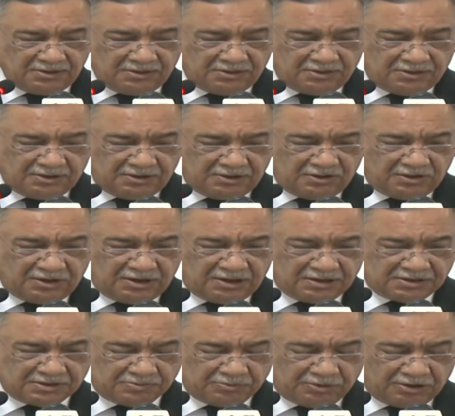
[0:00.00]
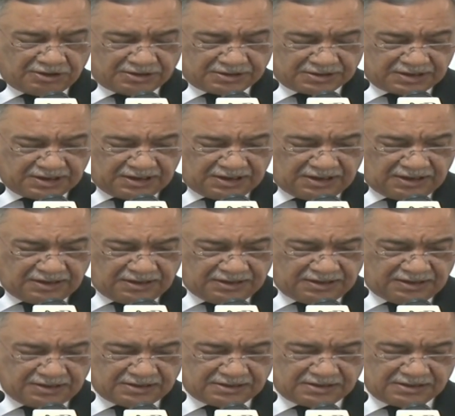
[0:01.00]
On a smaller scale,
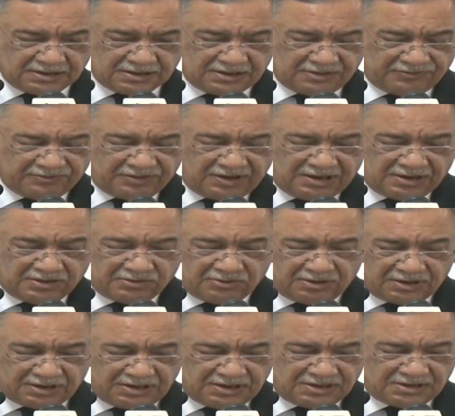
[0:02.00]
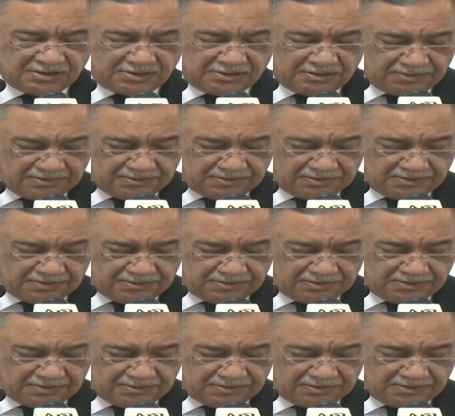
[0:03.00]
it is confined to a region.